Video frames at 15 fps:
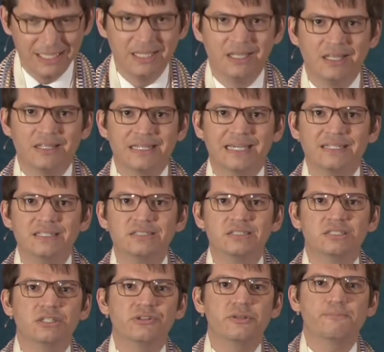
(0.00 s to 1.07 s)
That is,
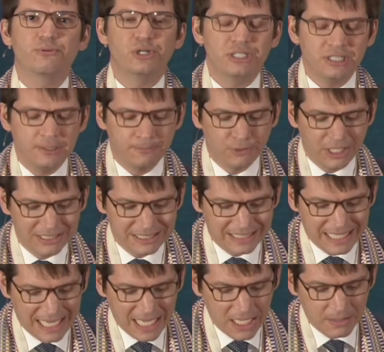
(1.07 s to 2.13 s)
until the printing press
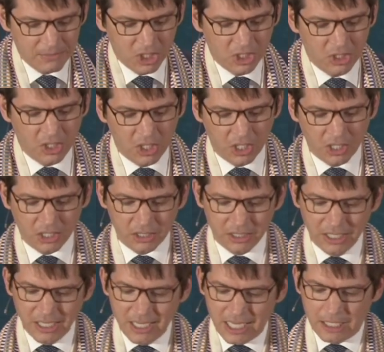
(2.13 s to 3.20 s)
came along
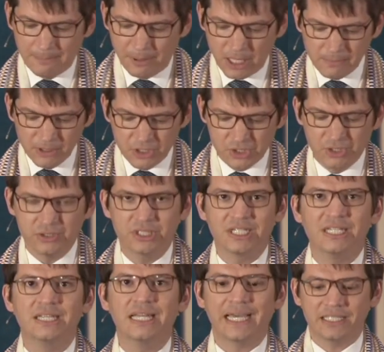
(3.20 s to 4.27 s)
and publishers
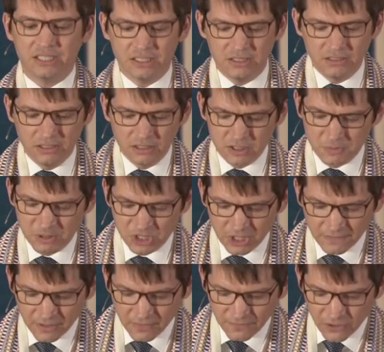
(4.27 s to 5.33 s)
collected
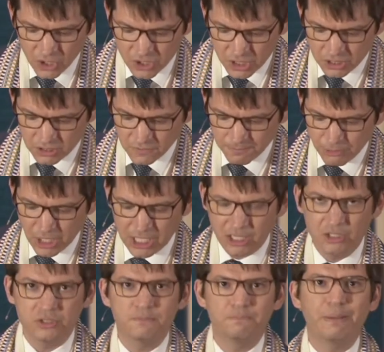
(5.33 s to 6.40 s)
specific versions of
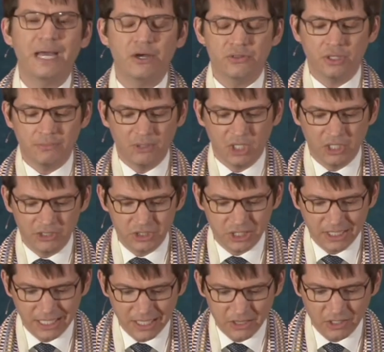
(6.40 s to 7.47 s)
prayers, bound them all
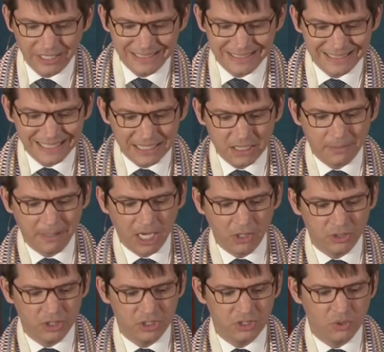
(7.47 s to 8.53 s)
together, and sent them out
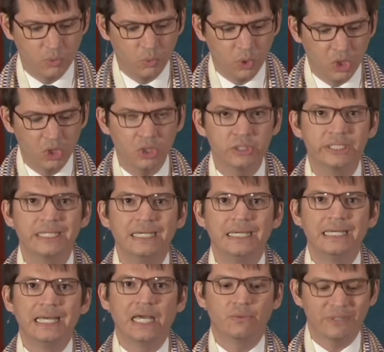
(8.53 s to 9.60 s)
into the world.
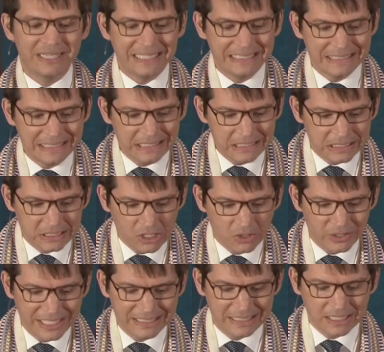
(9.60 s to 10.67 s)
And when they did so,
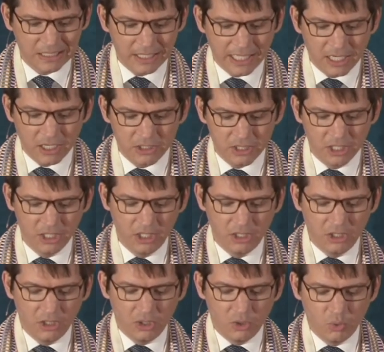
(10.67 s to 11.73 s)
they declared,
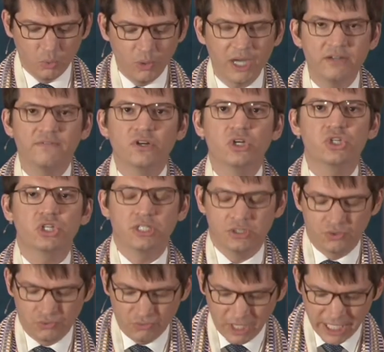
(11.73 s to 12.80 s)
one version is
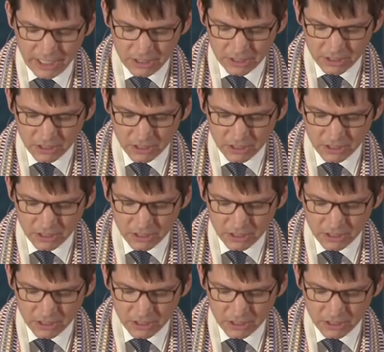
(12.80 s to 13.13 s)
right,